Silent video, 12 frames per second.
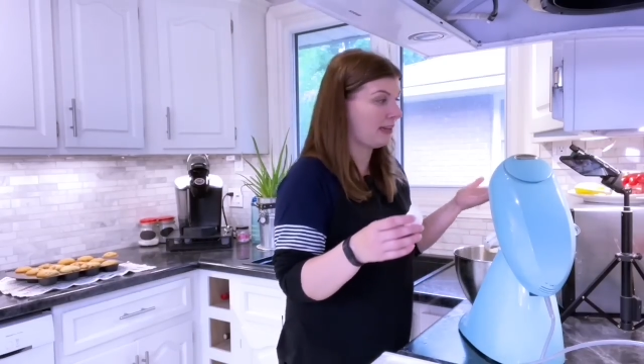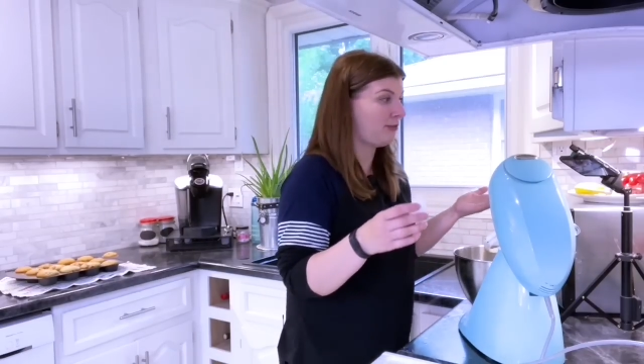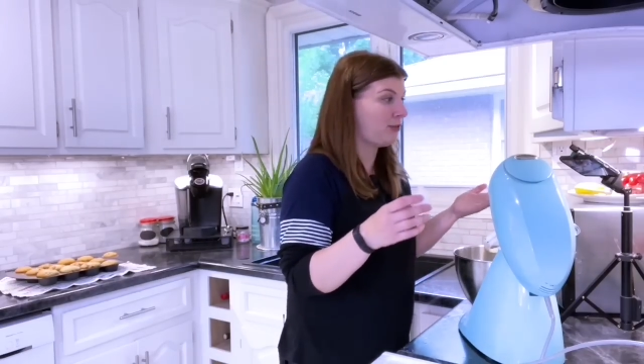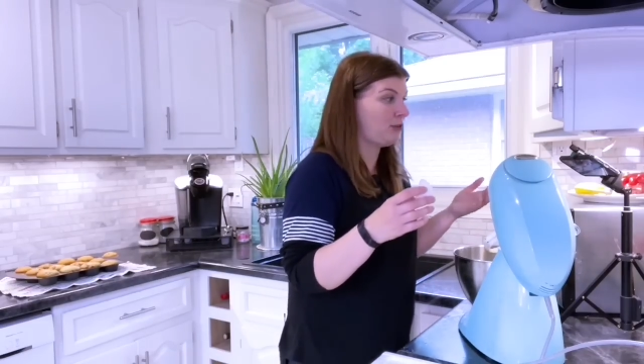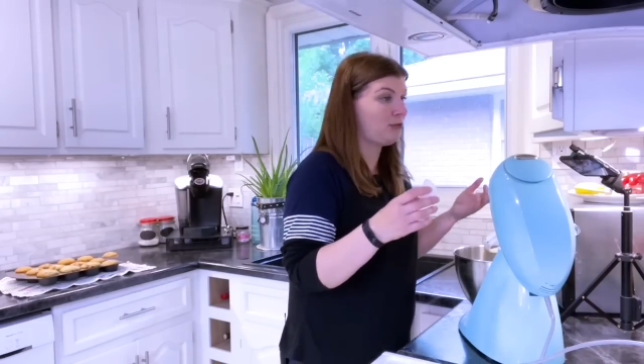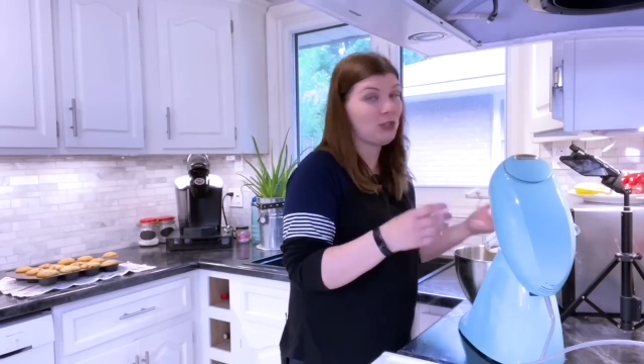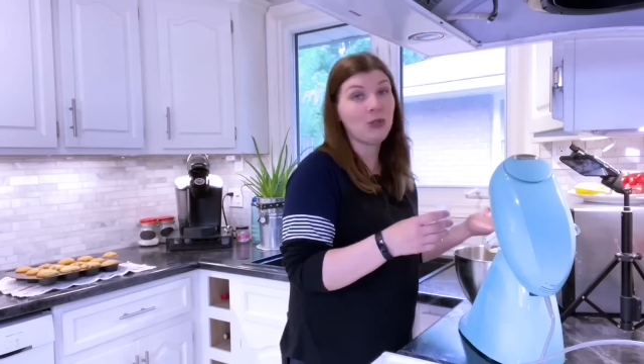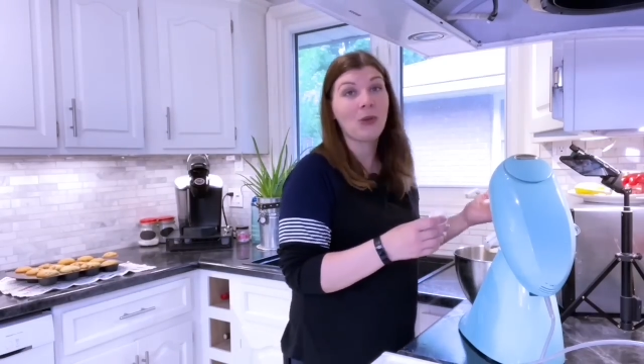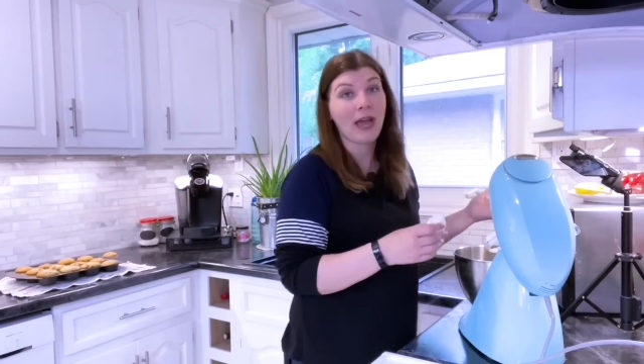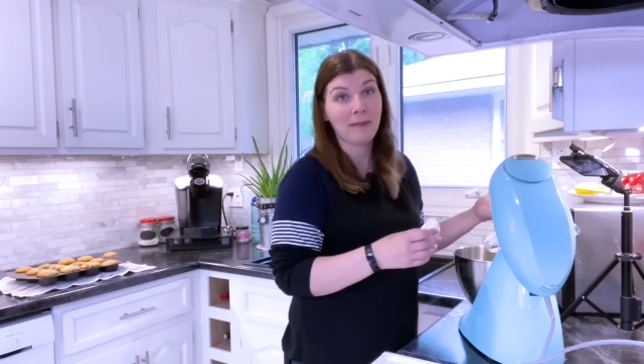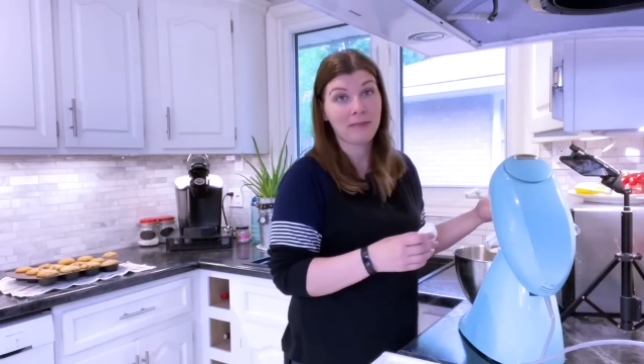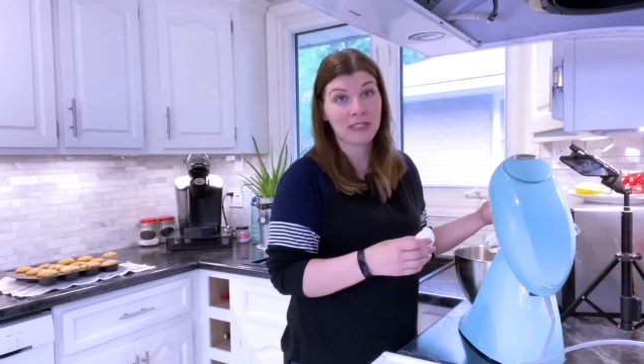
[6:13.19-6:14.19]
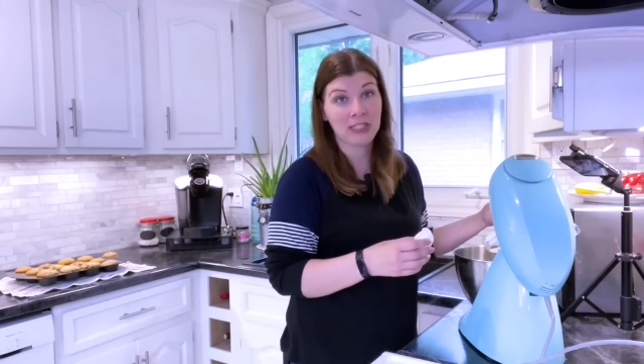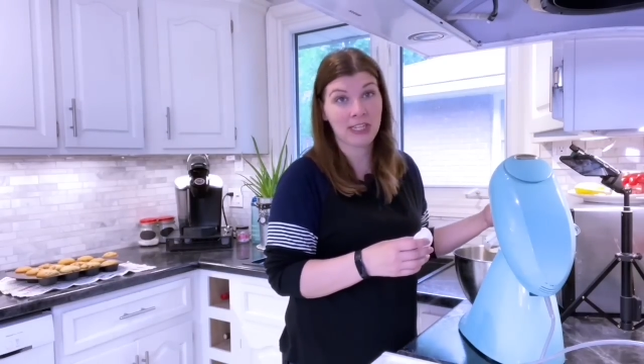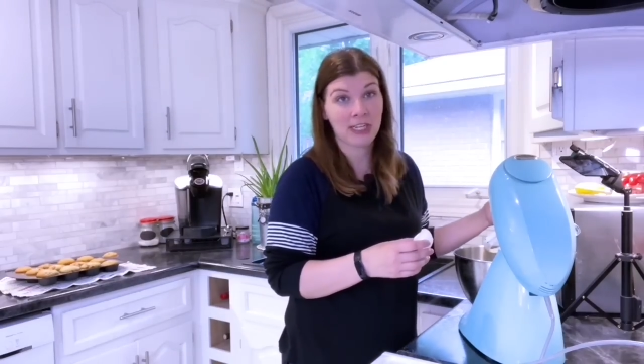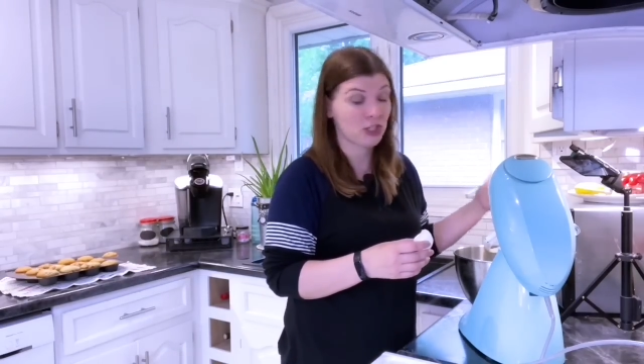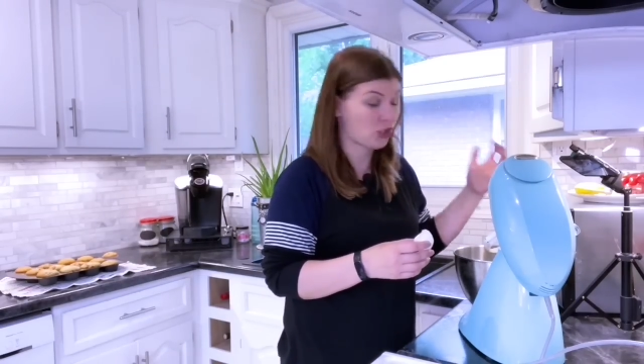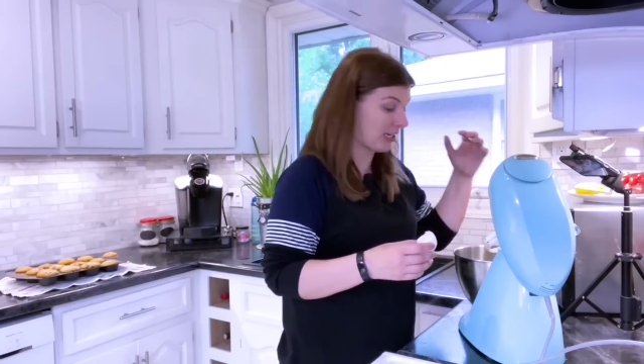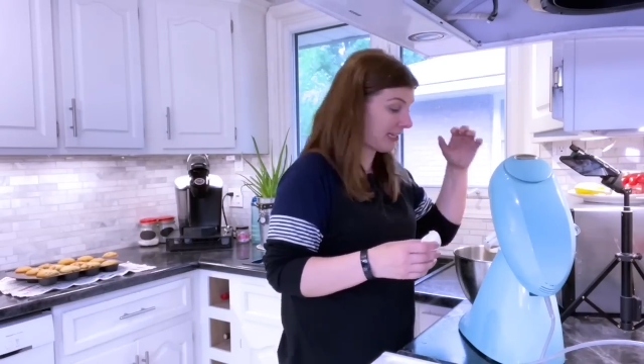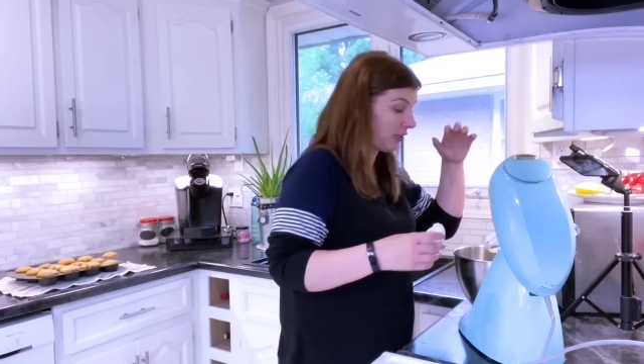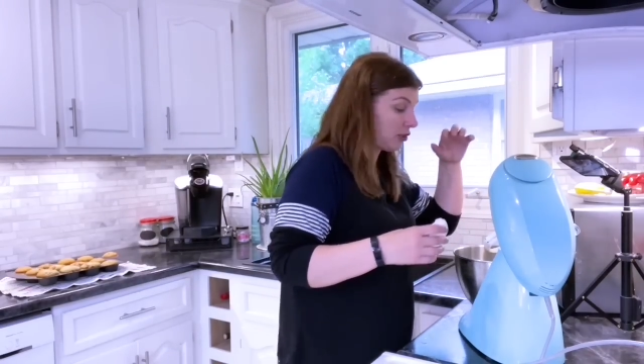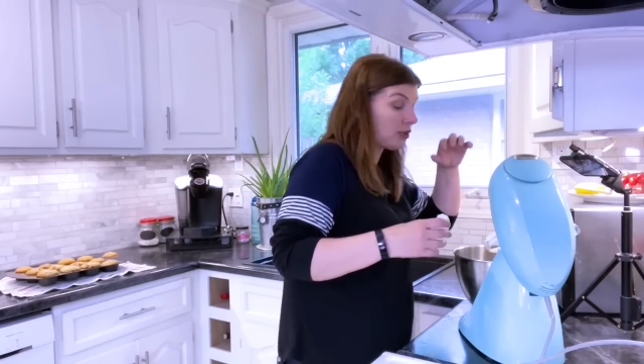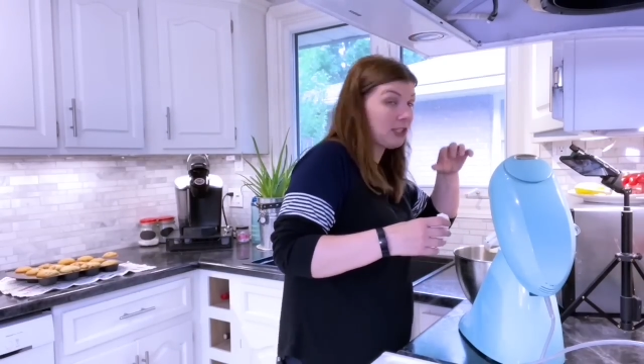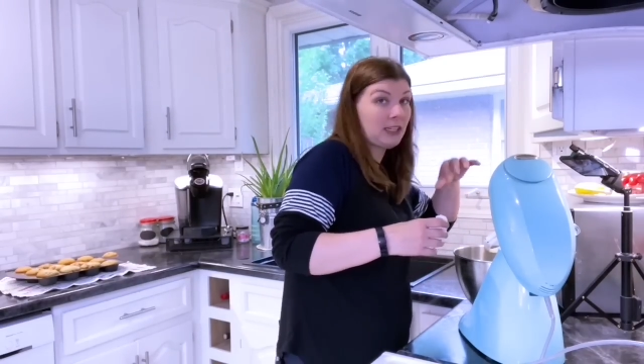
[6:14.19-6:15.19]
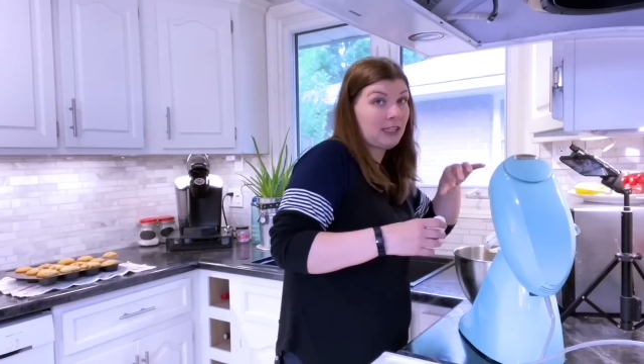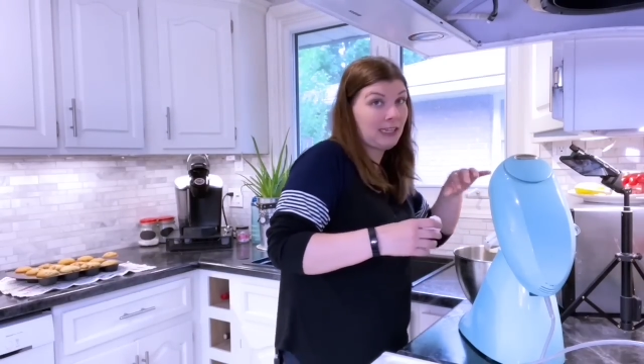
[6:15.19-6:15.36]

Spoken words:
And if you do happen to get shells